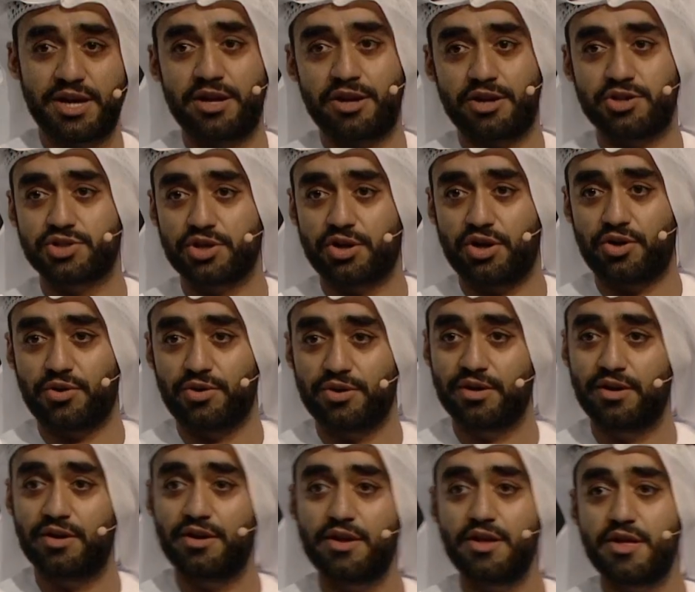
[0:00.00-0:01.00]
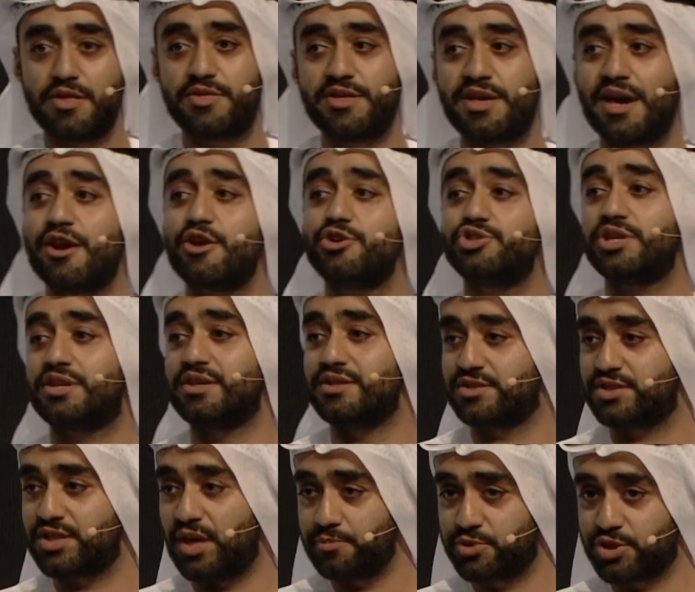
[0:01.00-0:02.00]
years ago, the energy
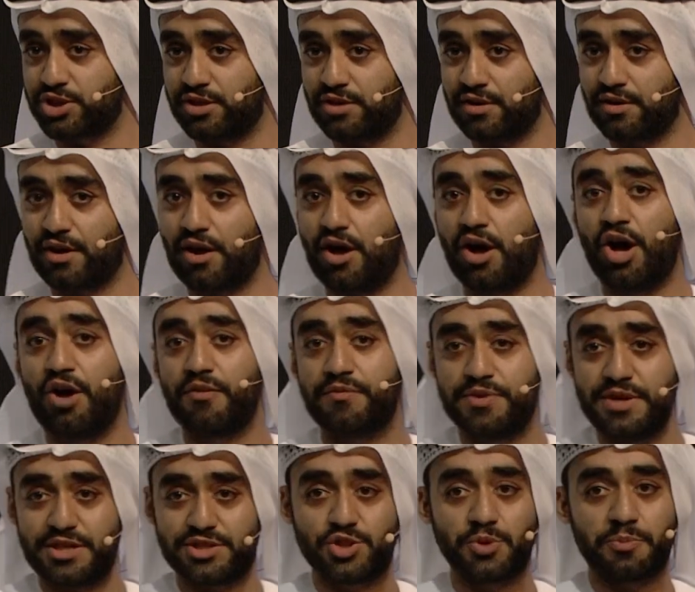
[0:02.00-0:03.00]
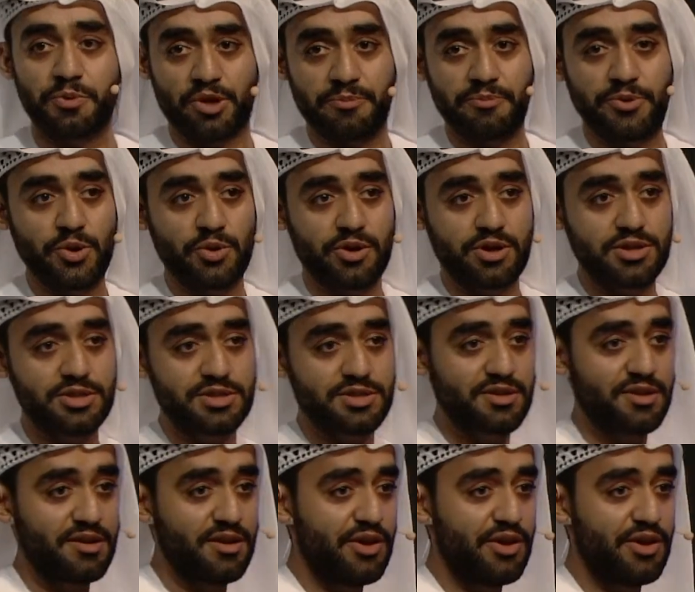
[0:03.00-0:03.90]
consumption of these supercomputers